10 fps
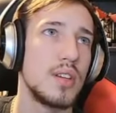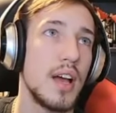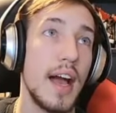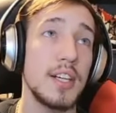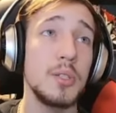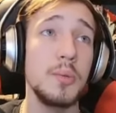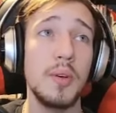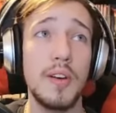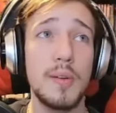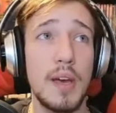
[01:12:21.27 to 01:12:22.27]
Actually,
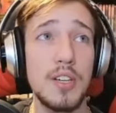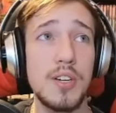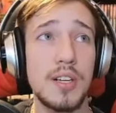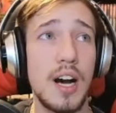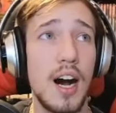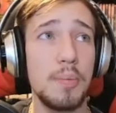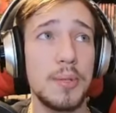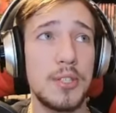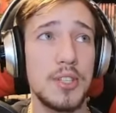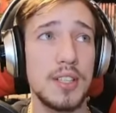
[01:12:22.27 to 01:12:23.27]
we managed to
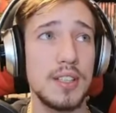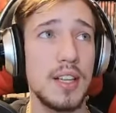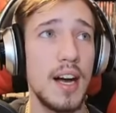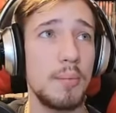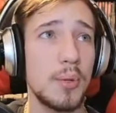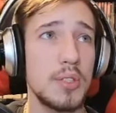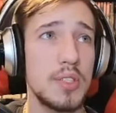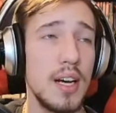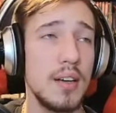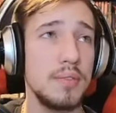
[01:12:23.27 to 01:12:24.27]
accomplish a lot more
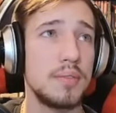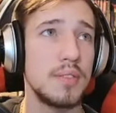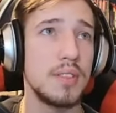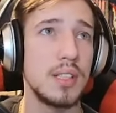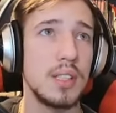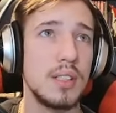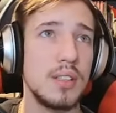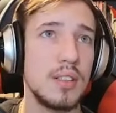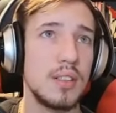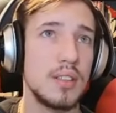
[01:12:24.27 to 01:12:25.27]
stuff
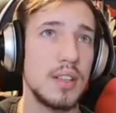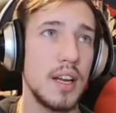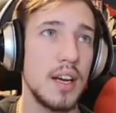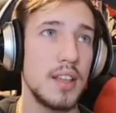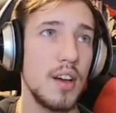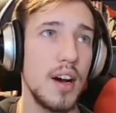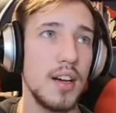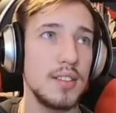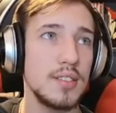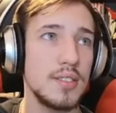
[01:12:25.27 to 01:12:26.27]
than I
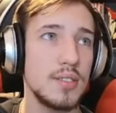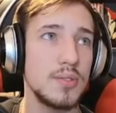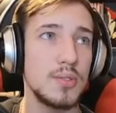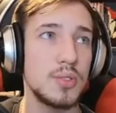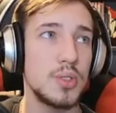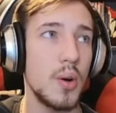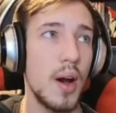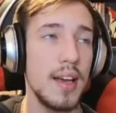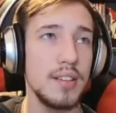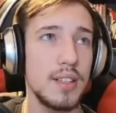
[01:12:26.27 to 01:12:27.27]
thought. So
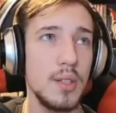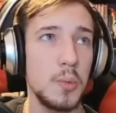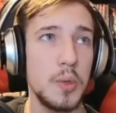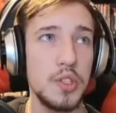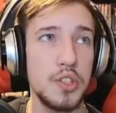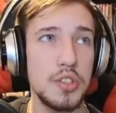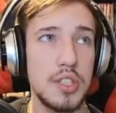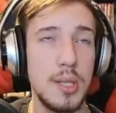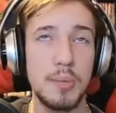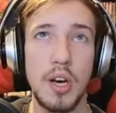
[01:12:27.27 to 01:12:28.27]
I think we should just
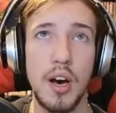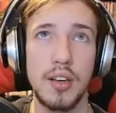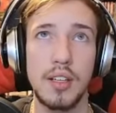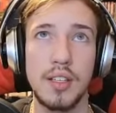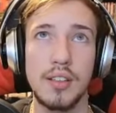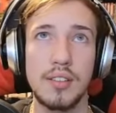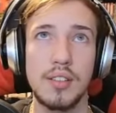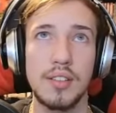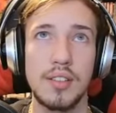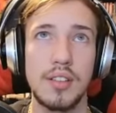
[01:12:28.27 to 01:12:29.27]
keep talking
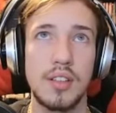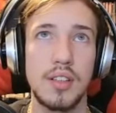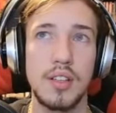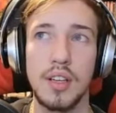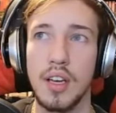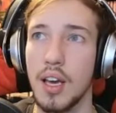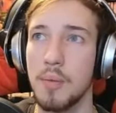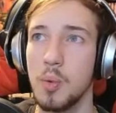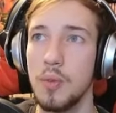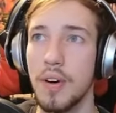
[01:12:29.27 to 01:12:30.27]
and
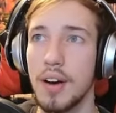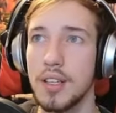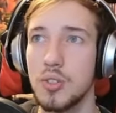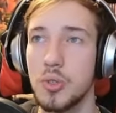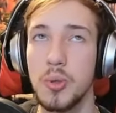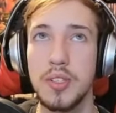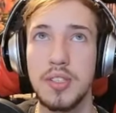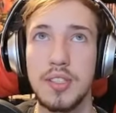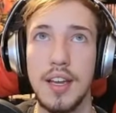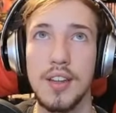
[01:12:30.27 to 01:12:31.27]
move on to the
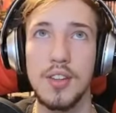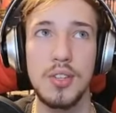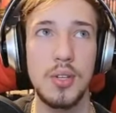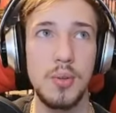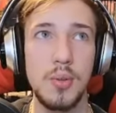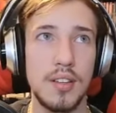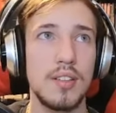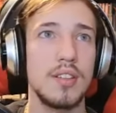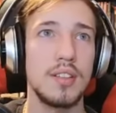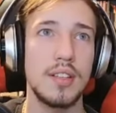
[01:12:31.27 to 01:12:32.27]
State of the Union.
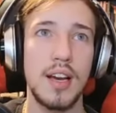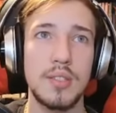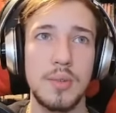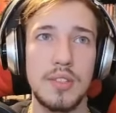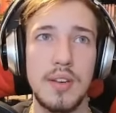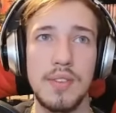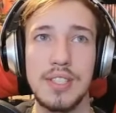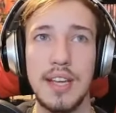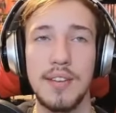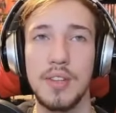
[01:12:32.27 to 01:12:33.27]
Guys, let's give a
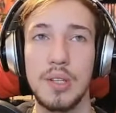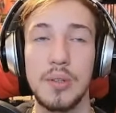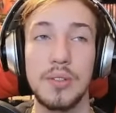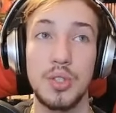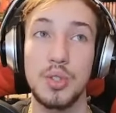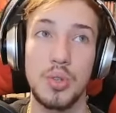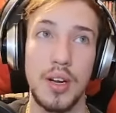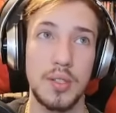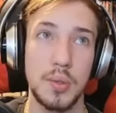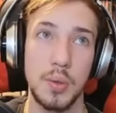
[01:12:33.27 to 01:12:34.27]
State of the Union
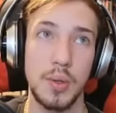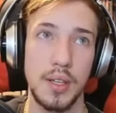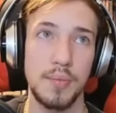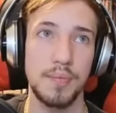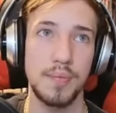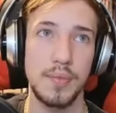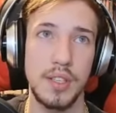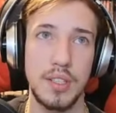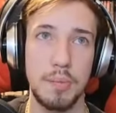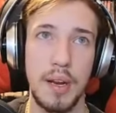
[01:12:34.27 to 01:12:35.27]
address real quick.
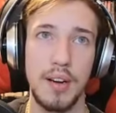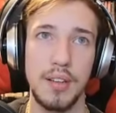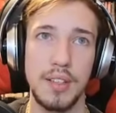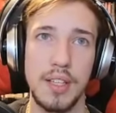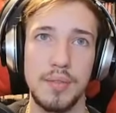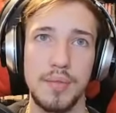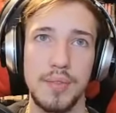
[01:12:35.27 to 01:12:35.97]
Because apparently